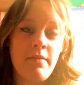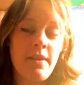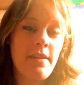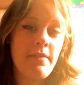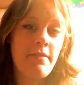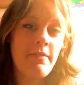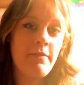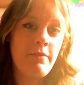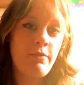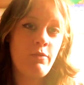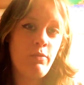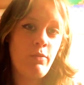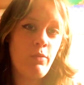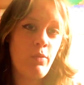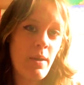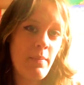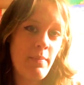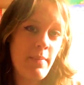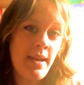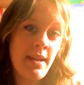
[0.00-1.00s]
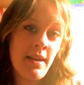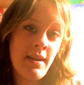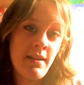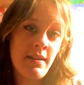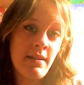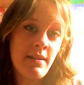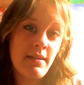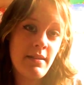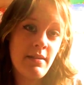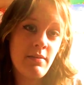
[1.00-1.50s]
if
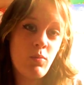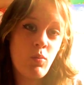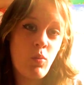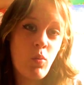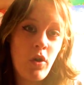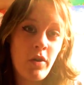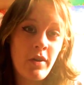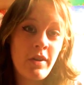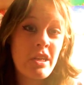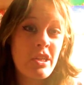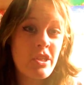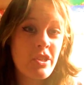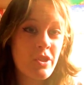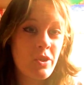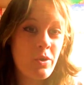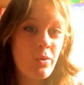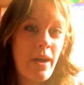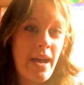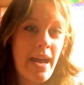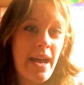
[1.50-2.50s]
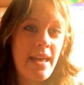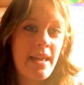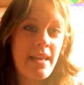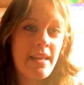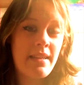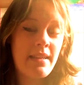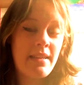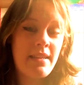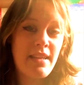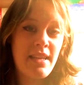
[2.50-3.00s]
women want to
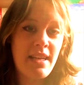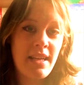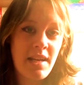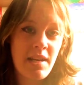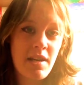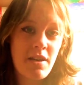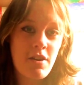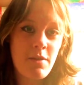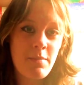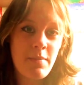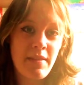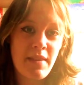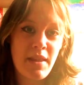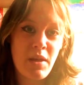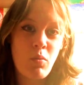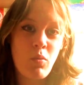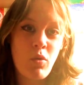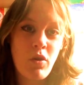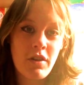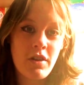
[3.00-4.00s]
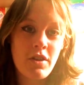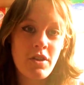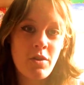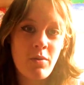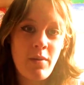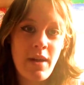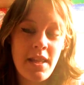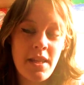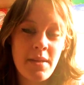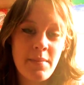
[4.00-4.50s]
wear the niqab and they want
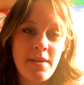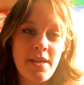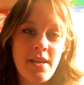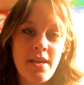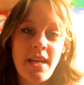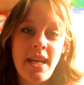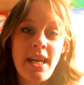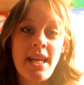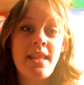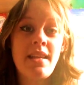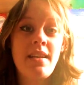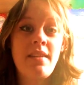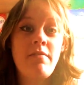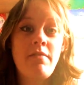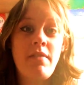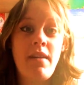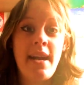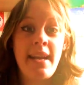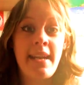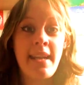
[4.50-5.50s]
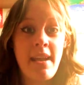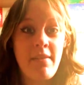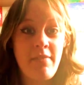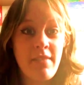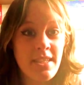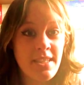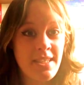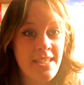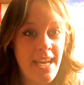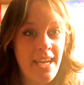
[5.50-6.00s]
to wear the burqa, then fine. If
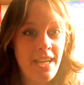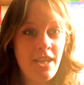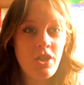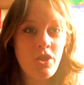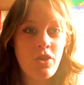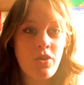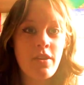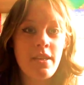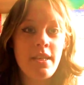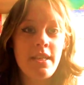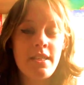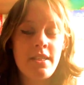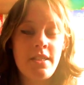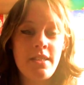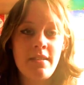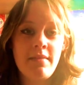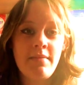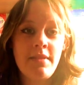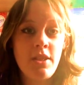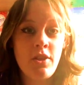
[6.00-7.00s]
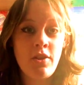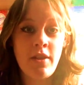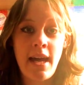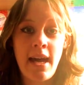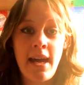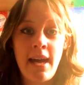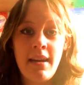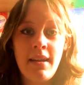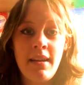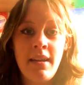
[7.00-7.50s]
it's their choice to do
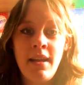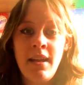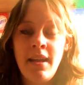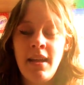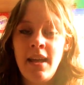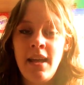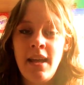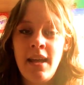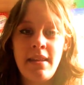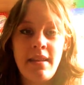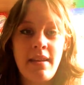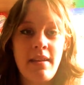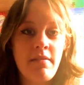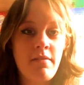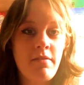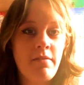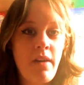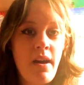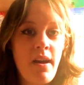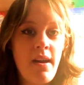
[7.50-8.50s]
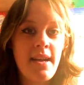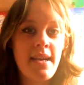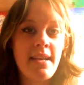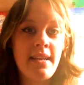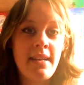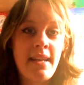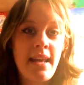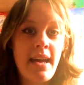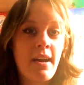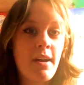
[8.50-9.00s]
that, then
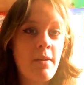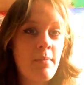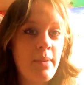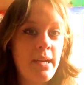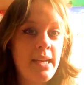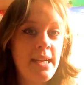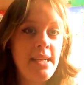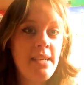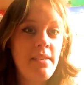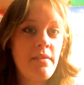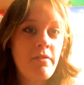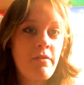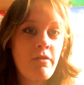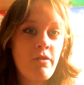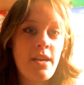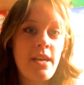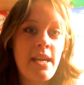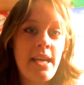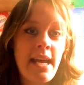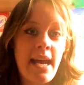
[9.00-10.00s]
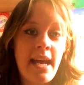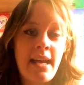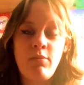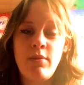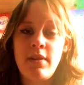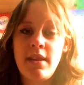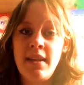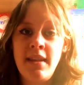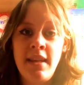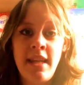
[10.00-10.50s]
fine. They're completely free and
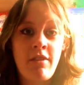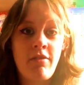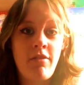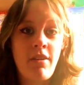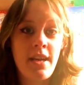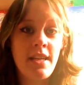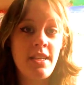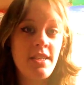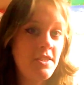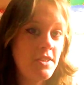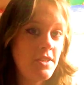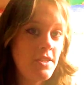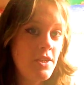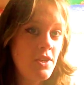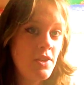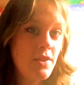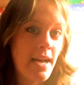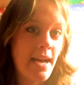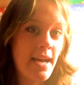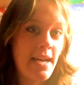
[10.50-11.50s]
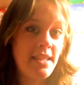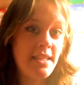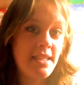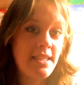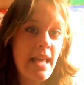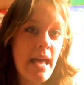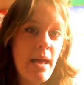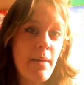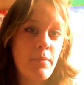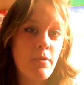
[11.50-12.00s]
within their rights to do that. It's
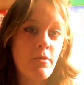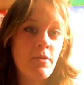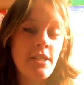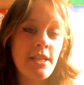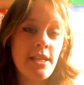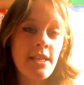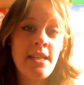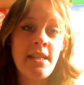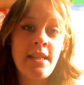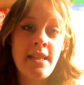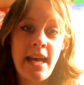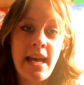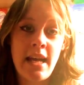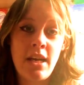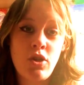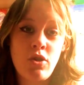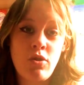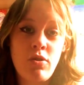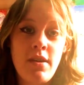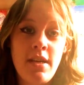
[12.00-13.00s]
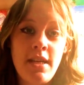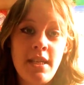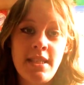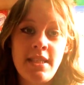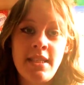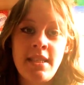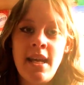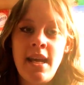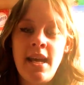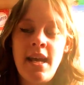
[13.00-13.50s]
their body, their
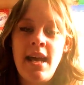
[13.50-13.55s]
choice